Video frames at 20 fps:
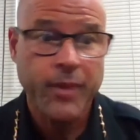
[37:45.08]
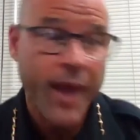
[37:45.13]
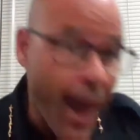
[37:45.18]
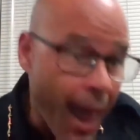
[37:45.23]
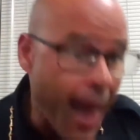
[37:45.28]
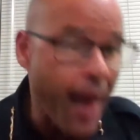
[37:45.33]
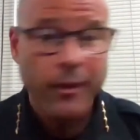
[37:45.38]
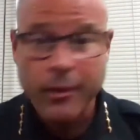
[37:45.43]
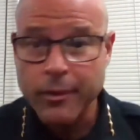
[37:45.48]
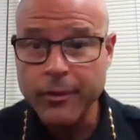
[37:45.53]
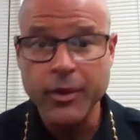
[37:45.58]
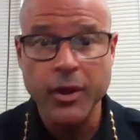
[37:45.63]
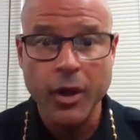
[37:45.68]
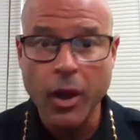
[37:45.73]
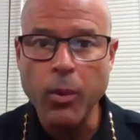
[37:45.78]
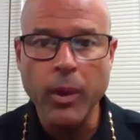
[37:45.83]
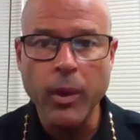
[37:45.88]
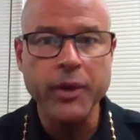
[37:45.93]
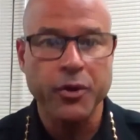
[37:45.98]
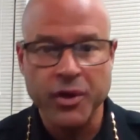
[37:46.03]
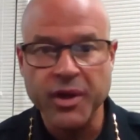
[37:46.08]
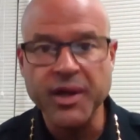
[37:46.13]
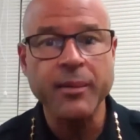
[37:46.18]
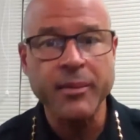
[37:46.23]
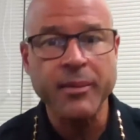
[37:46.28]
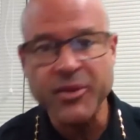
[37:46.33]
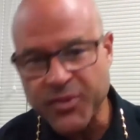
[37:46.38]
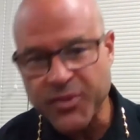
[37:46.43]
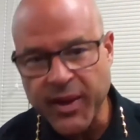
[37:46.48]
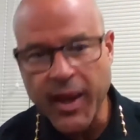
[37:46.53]
Yeah, you know what? You're
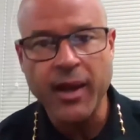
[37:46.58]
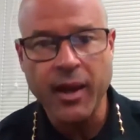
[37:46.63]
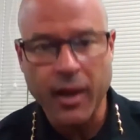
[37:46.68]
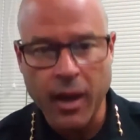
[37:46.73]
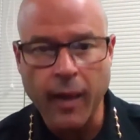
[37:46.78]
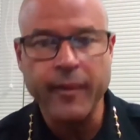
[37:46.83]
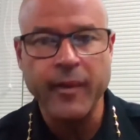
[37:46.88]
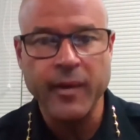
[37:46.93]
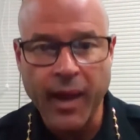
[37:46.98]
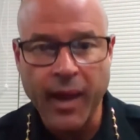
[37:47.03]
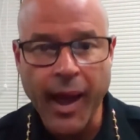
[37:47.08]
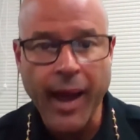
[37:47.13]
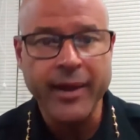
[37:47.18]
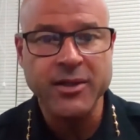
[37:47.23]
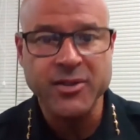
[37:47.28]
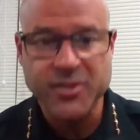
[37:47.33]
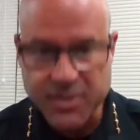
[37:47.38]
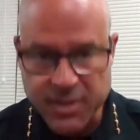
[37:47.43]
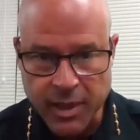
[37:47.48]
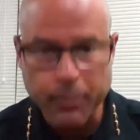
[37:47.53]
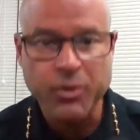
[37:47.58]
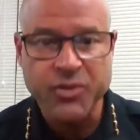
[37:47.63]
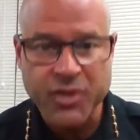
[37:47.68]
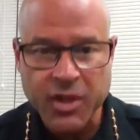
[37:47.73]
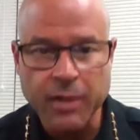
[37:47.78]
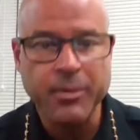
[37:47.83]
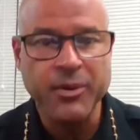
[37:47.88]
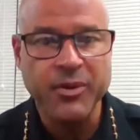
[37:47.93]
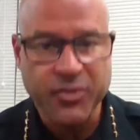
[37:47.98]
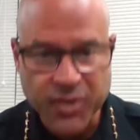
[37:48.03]
going to be standing on the line and
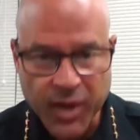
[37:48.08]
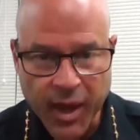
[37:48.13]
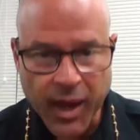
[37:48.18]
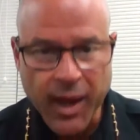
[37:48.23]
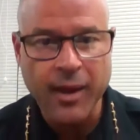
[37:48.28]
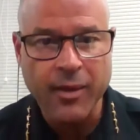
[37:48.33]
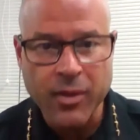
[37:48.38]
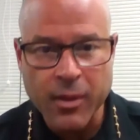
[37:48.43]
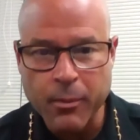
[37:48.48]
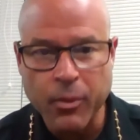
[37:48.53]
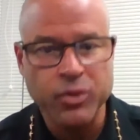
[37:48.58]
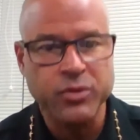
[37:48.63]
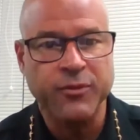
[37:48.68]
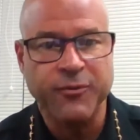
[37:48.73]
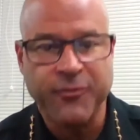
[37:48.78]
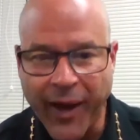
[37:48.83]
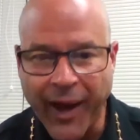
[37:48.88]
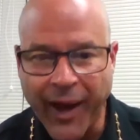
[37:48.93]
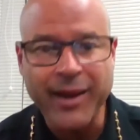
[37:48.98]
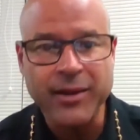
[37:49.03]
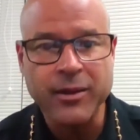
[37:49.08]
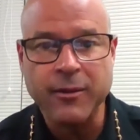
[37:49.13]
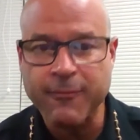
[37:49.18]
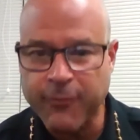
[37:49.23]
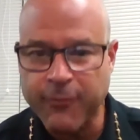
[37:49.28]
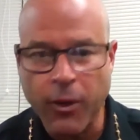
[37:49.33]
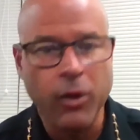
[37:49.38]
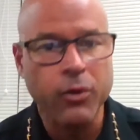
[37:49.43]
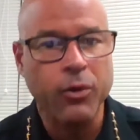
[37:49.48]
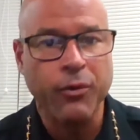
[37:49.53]
someone's going to be saying the most vile
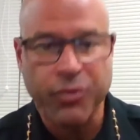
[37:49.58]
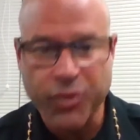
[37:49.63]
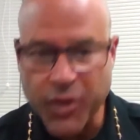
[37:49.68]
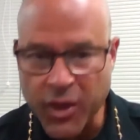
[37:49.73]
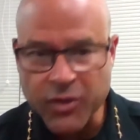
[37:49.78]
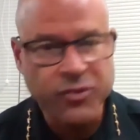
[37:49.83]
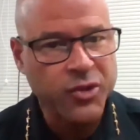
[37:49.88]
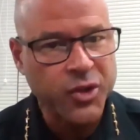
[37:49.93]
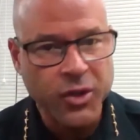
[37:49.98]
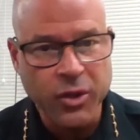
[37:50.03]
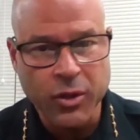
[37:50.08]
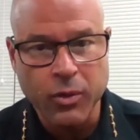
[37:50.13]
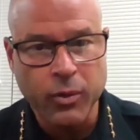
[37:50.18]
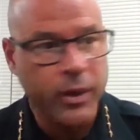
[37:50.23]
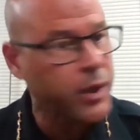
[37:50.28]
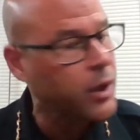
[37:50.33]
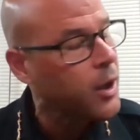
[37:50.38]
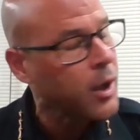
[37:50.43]
and vulgar things to you.